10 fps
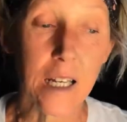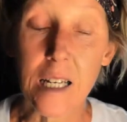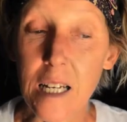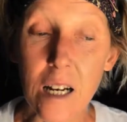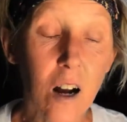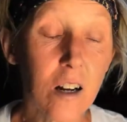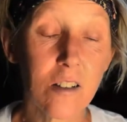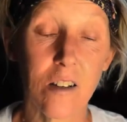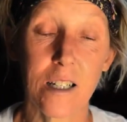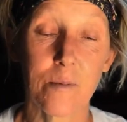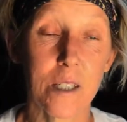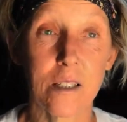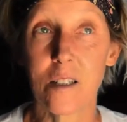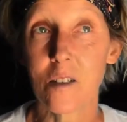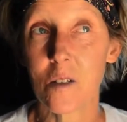and in our
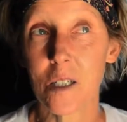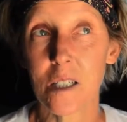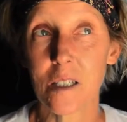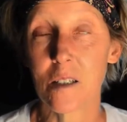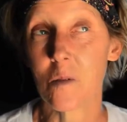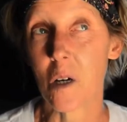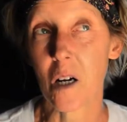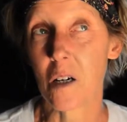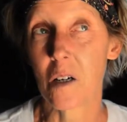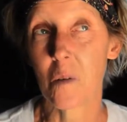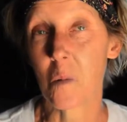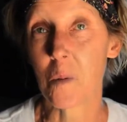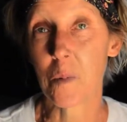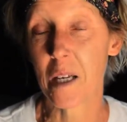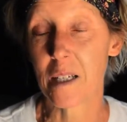climate, you know, it, uh,
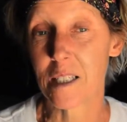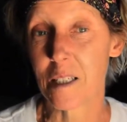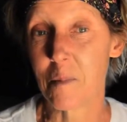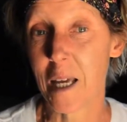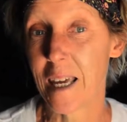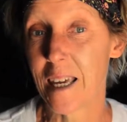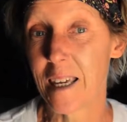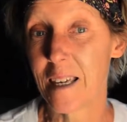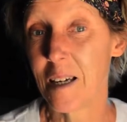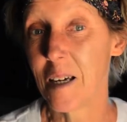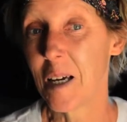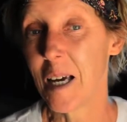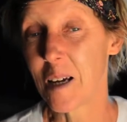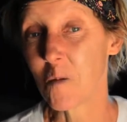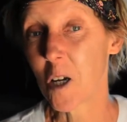we plant in May
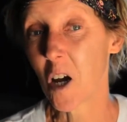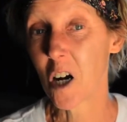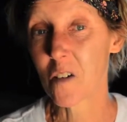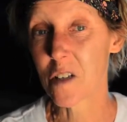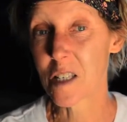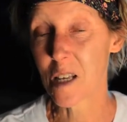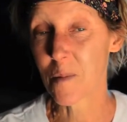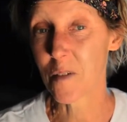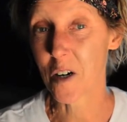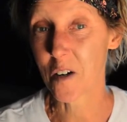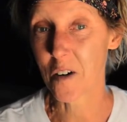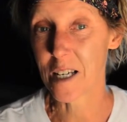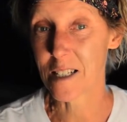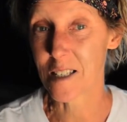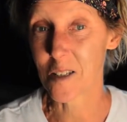and we harvest some of our
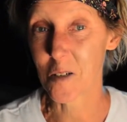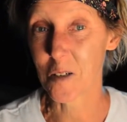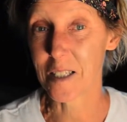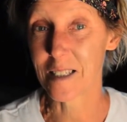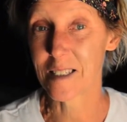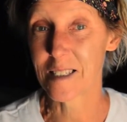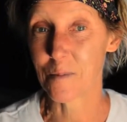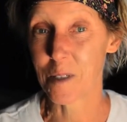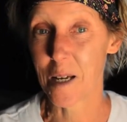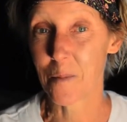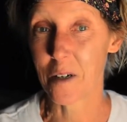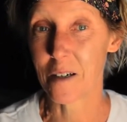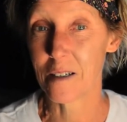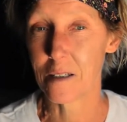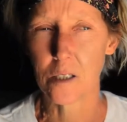grains as early as September.
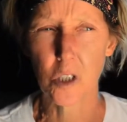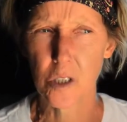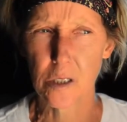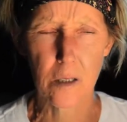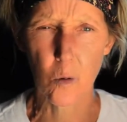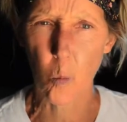It, it's just the